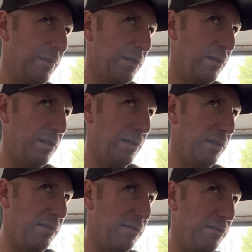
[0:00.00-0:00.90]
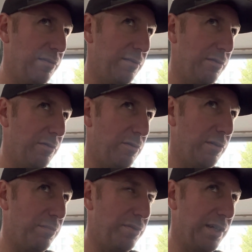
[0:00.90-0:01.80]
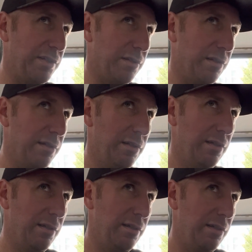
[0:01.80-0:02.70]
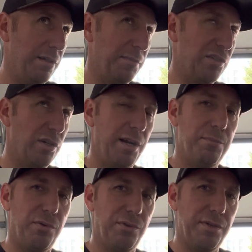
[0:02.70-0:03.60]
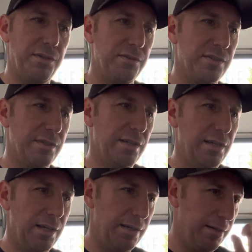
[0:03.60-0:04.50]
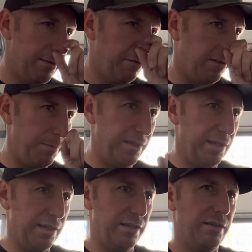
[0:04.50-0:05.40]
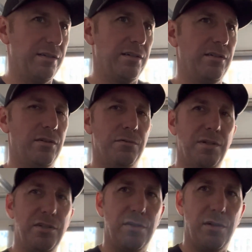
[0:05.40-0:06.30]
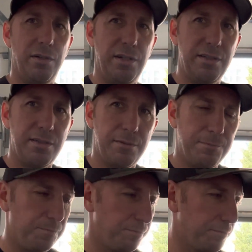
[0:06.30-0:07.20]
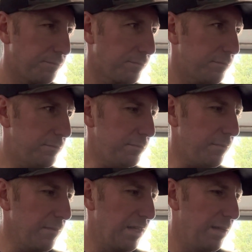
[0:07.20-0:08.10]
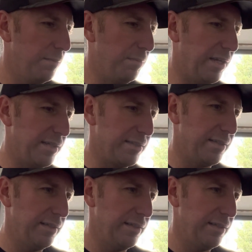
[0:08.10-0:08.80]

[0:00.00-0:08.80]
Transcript: and oil pressure. I'm going to try and pull those from the original harness, but